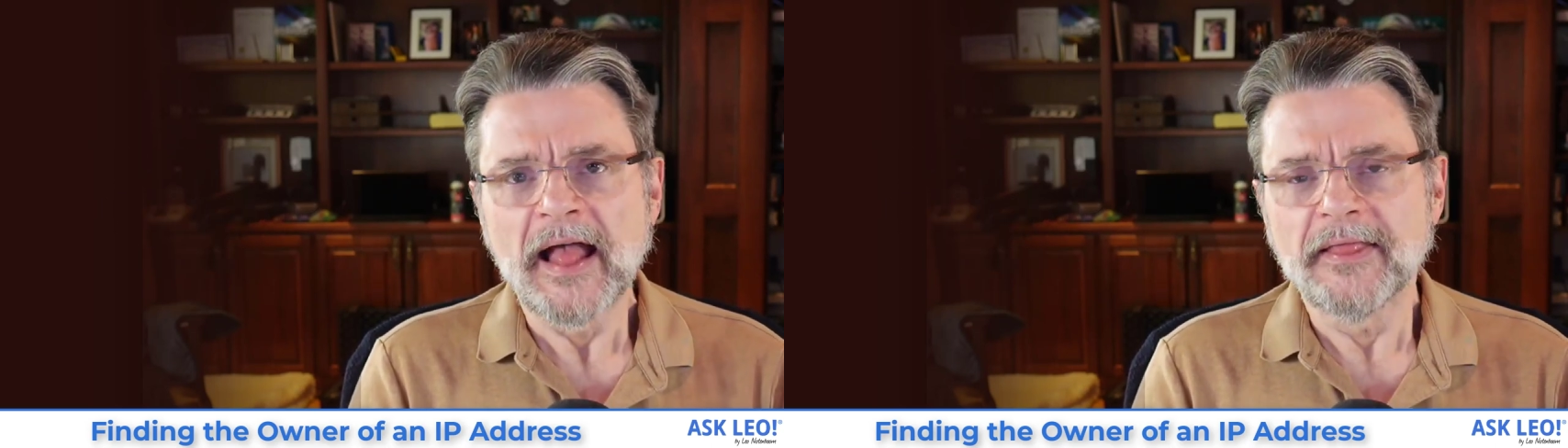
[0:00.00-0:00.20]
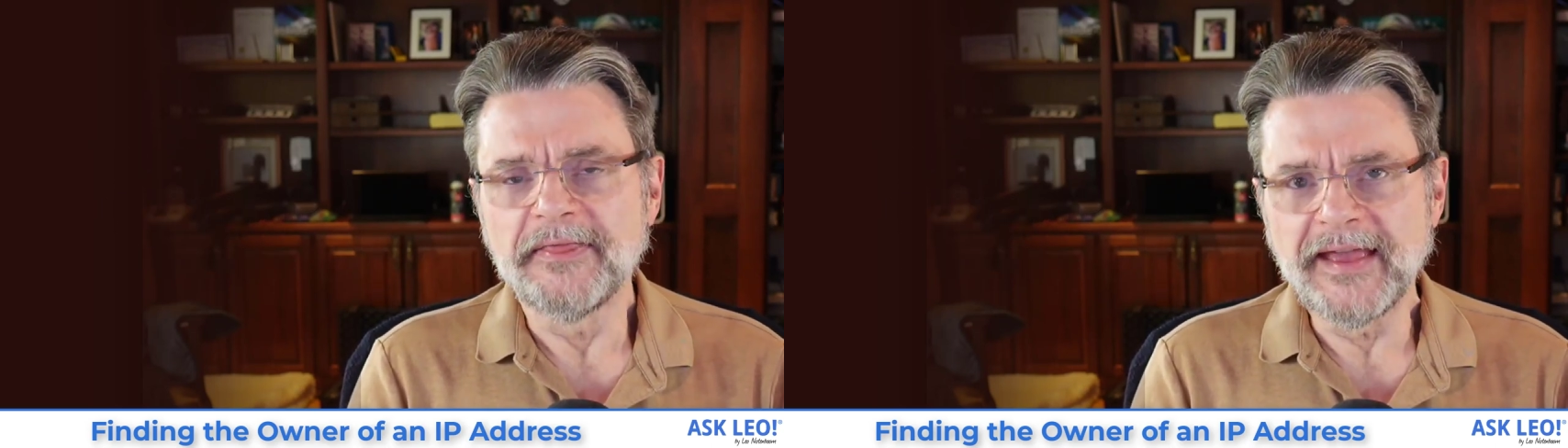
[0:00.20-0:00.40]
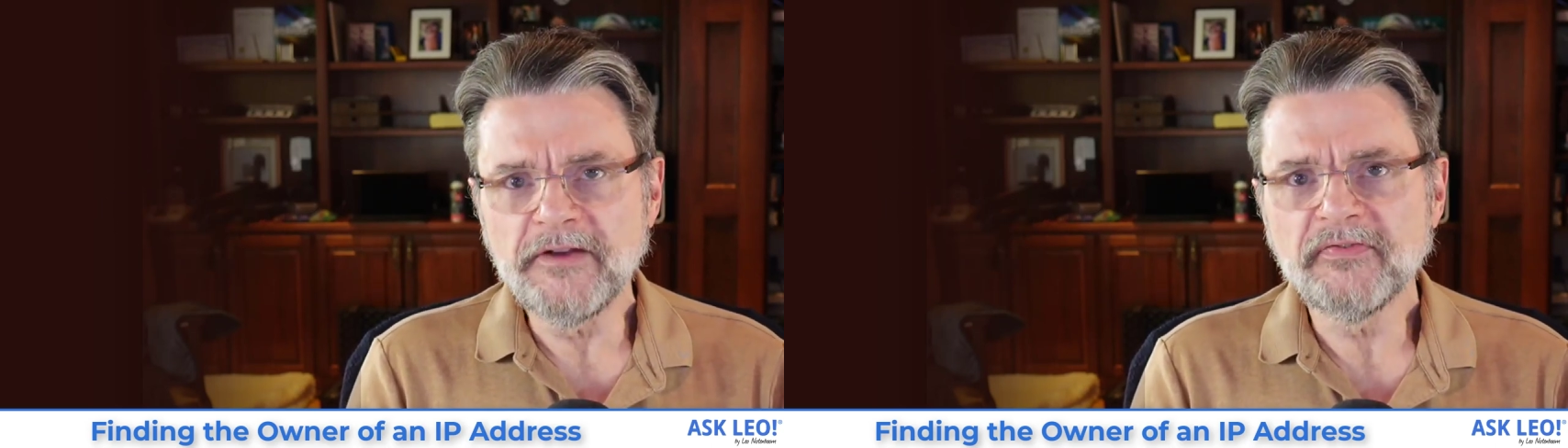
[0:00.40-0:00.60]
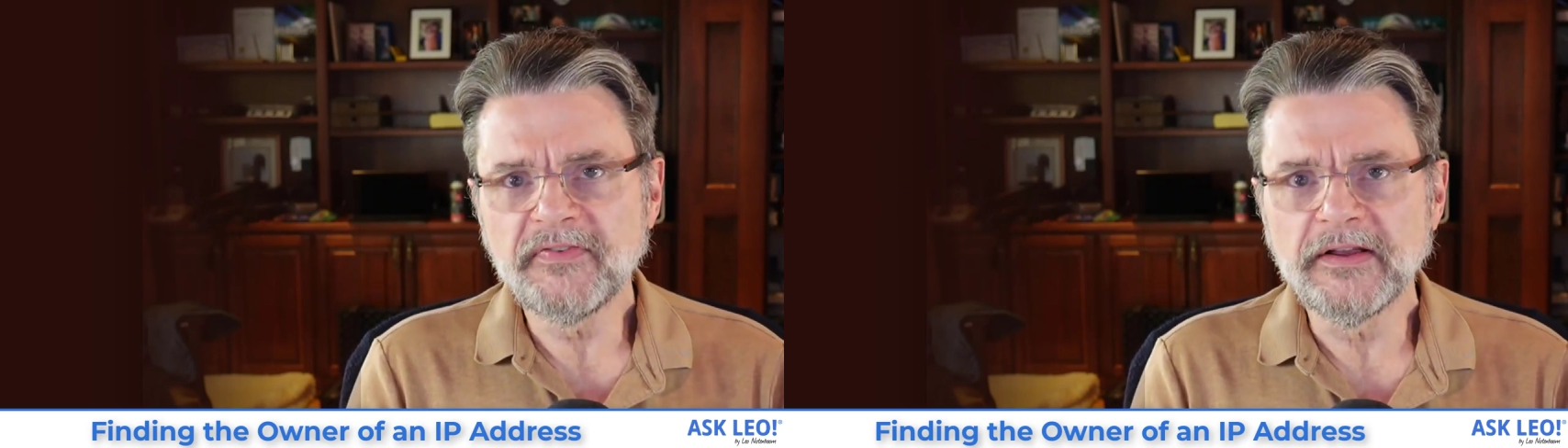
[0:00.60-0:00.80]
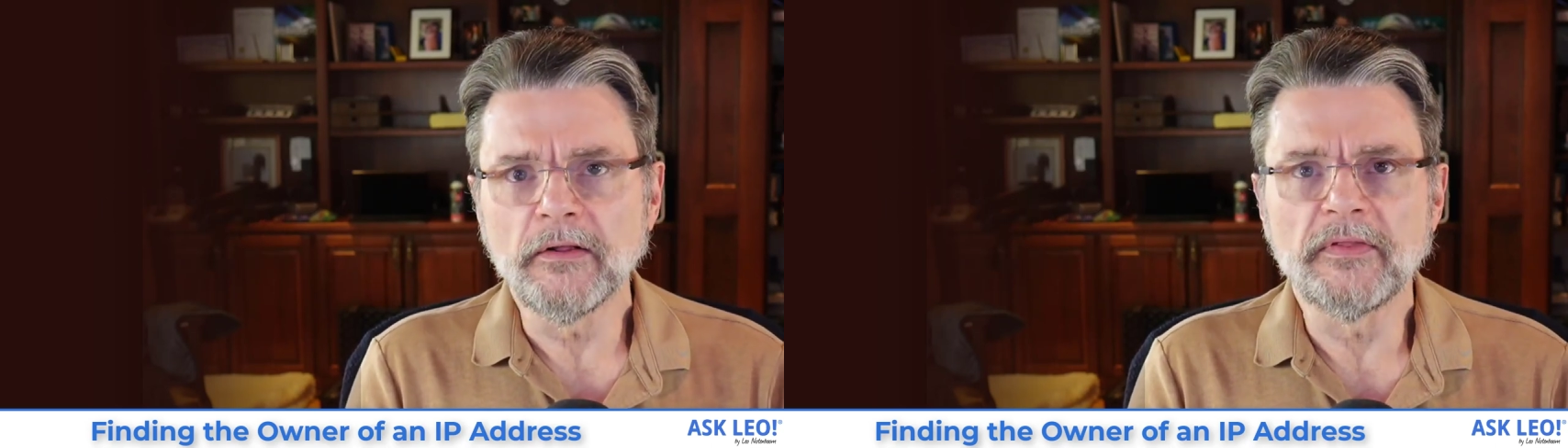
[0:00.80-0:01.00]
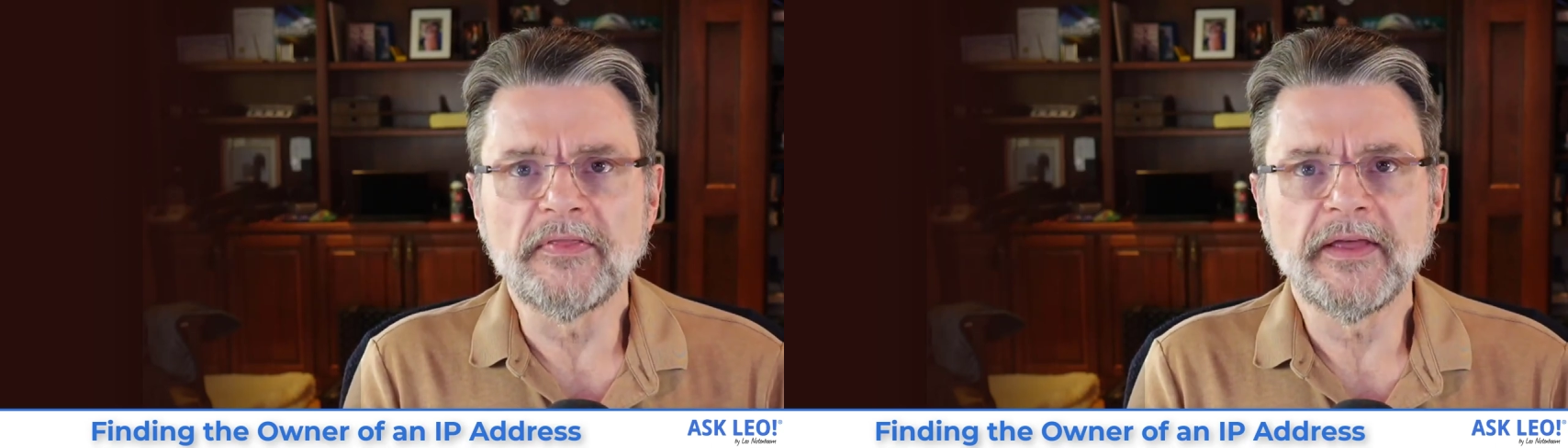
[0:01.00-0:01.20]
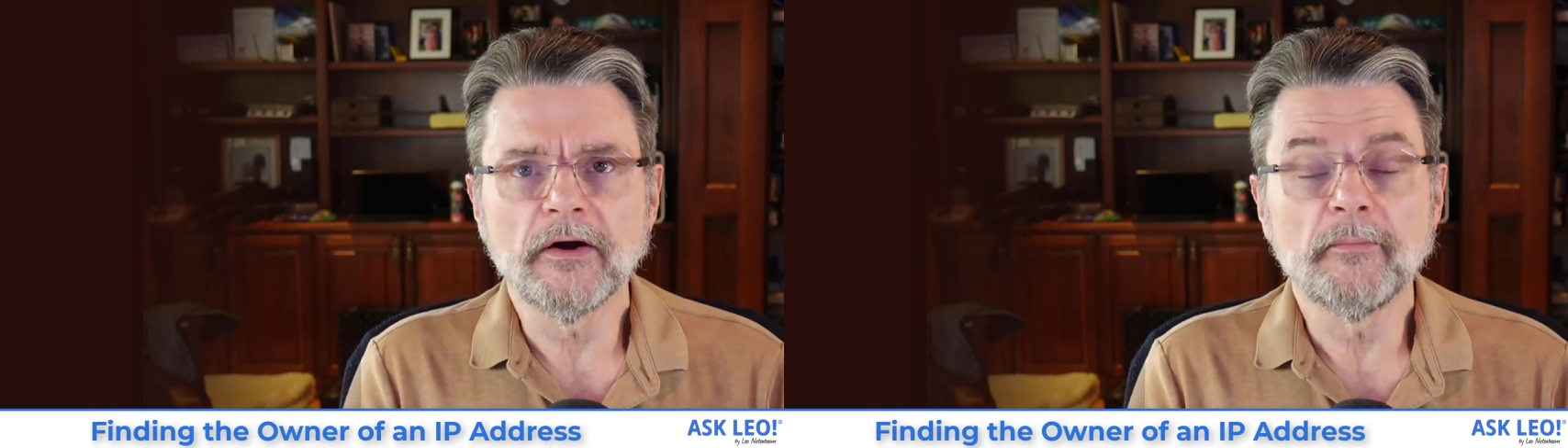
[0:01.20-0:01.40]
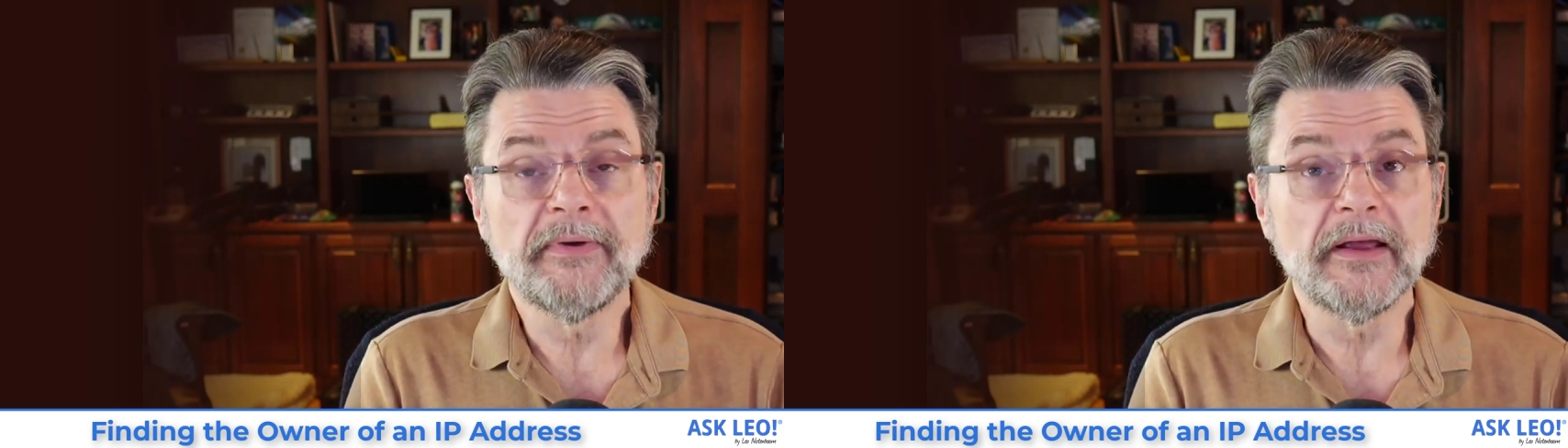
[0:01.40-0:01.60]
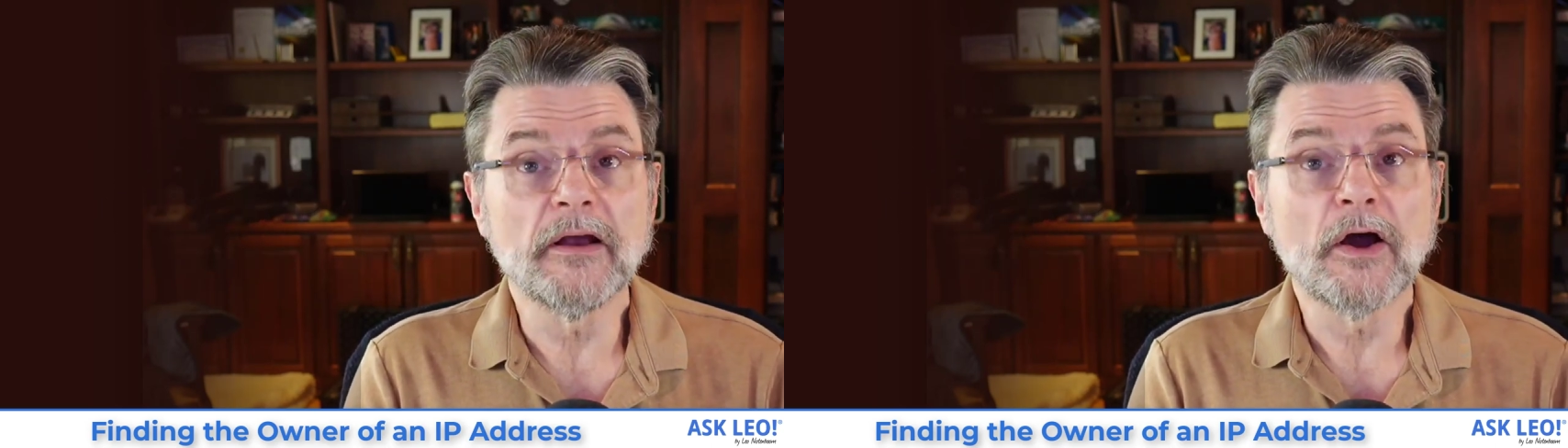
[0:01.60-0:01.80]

They feel that they are being